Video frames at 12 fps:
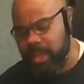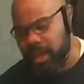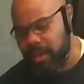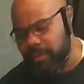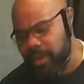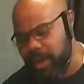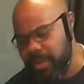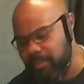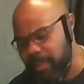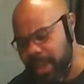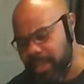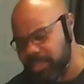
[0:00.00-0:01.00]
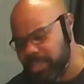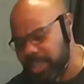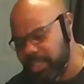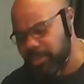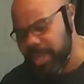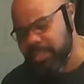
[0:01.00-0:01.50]
of the mac and
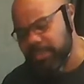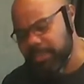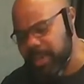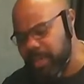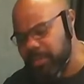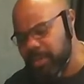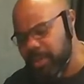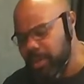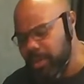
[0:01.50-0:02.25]
cheese recipes,